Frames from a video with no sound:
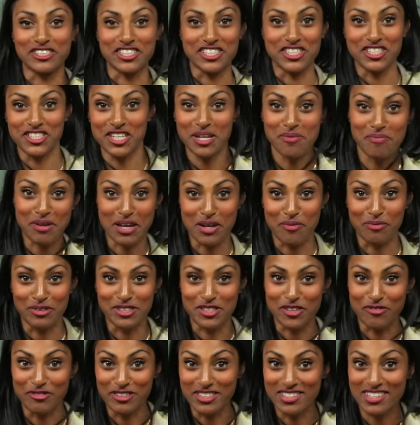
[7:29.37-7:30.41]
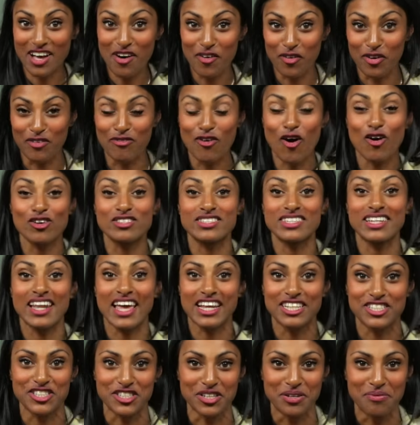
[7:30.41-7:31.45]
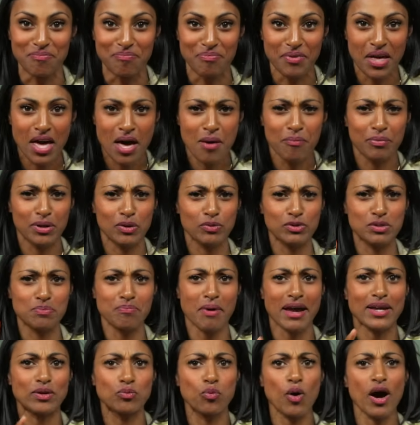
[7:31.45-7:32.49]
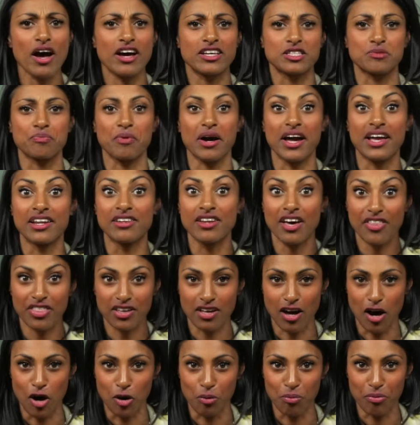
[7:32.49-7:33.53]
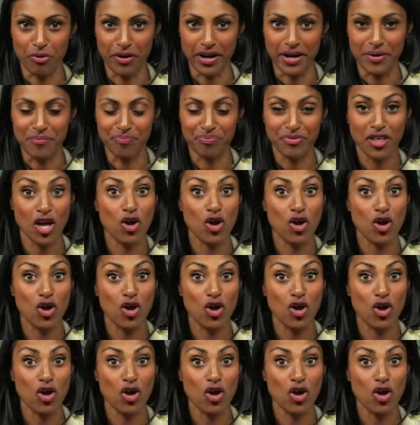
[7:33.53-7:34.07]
bridge's shimmy was the result of oscillation, but it was made worse by another culprit,